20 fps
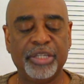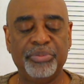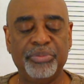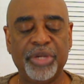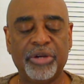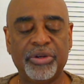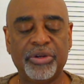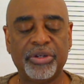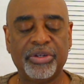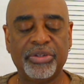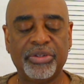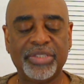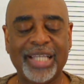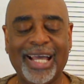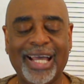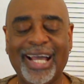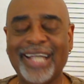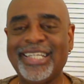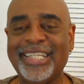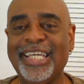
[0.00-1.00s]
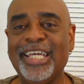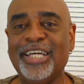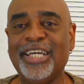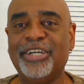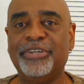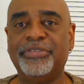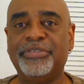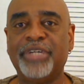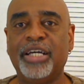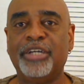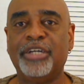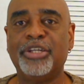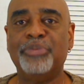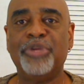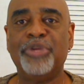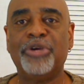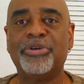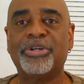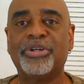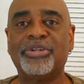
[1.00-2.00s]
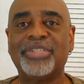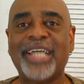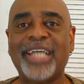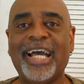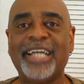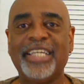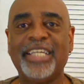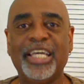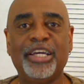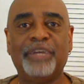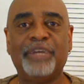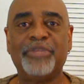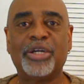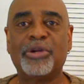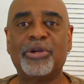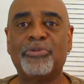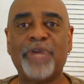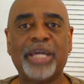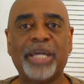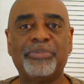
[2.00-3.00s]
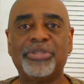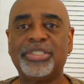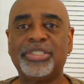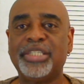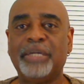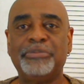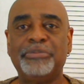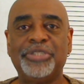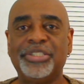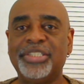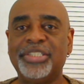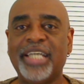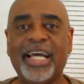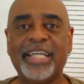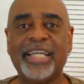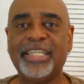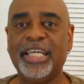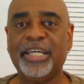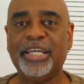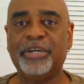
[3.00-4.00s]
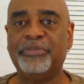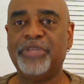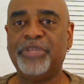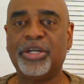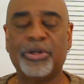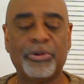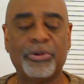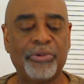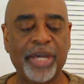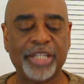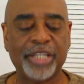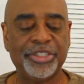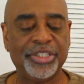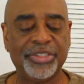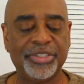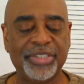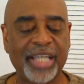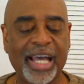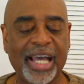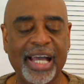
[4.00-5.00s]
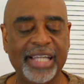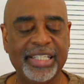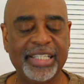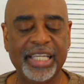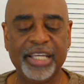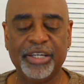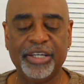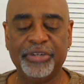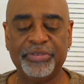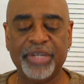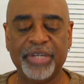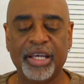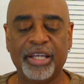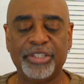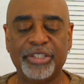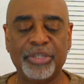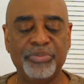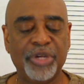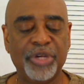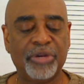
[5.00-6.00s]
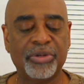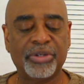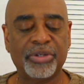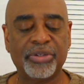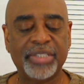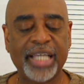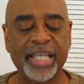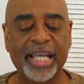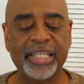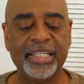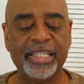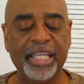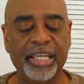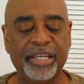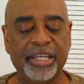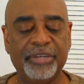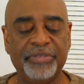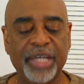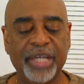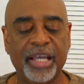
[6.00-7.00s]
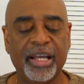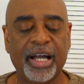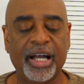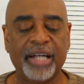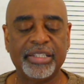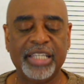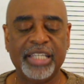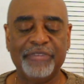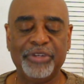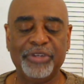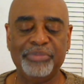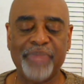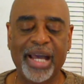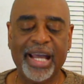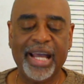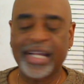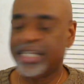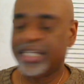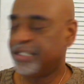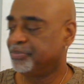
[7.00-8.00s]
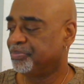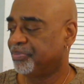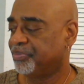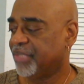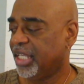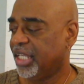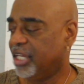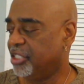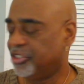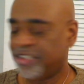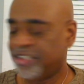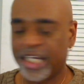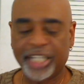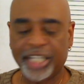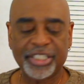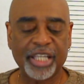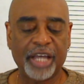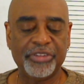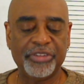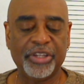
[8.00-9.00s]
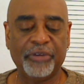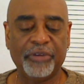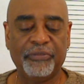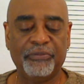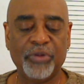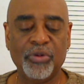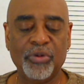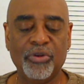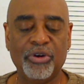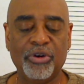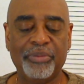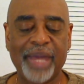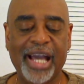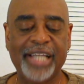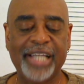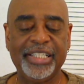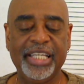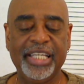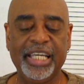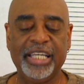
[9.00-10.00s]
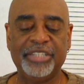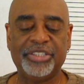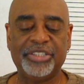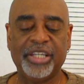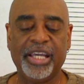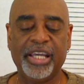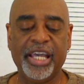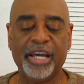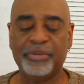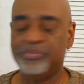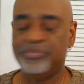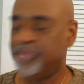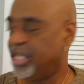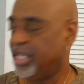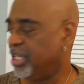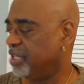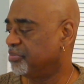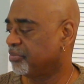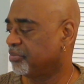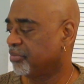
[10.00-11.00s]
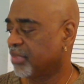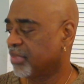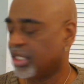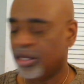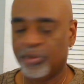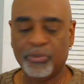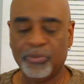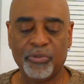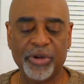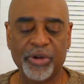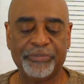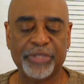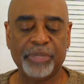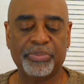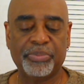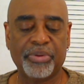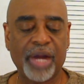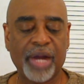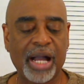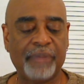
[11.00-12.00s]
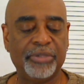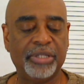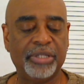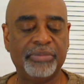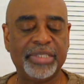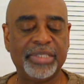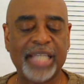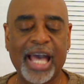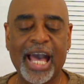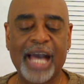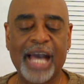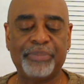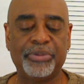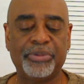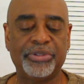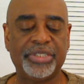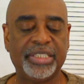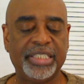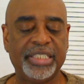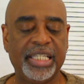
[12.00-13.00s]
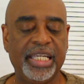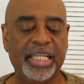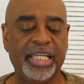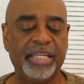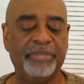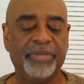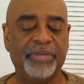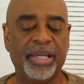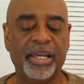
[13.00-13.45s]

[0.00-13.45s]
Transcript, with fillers: The miracles I give the miracles I give, the correct perceptions I give, the corrections I give, the miracles I give are given back in just the form I need to help me with the problems I perceive.